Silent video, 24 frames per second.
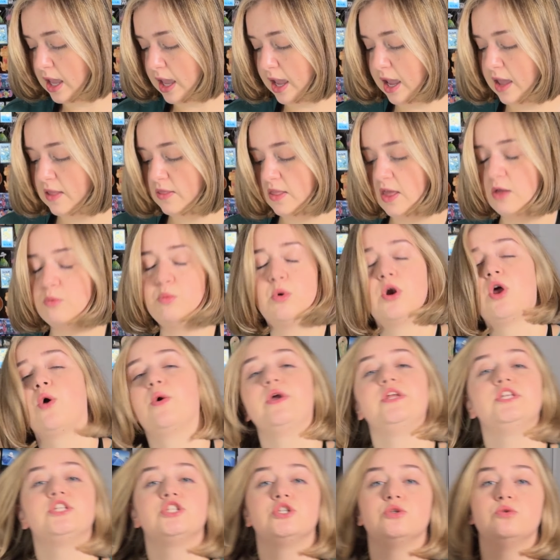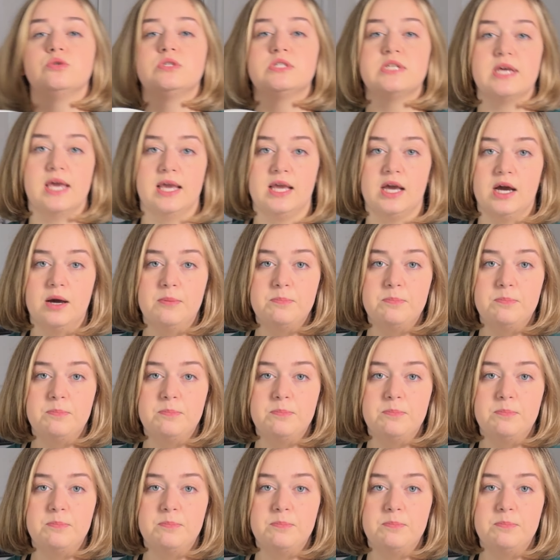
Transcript: And then we're going to take a